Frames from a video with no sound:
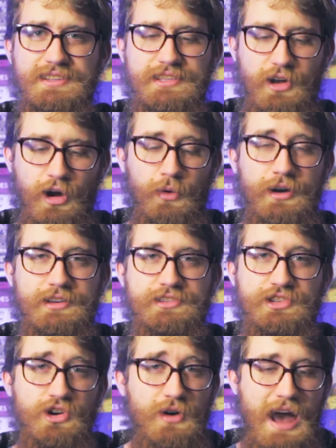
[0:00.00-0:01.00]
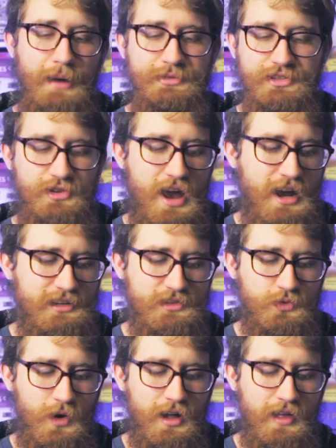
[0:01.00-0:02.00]
the artwork is so abstract as
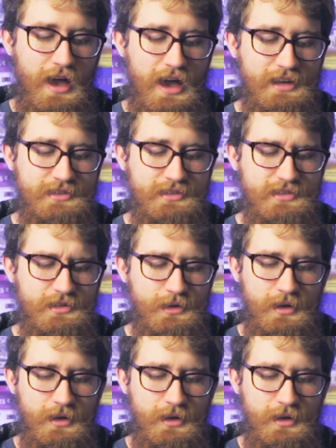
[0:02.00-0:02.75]
well as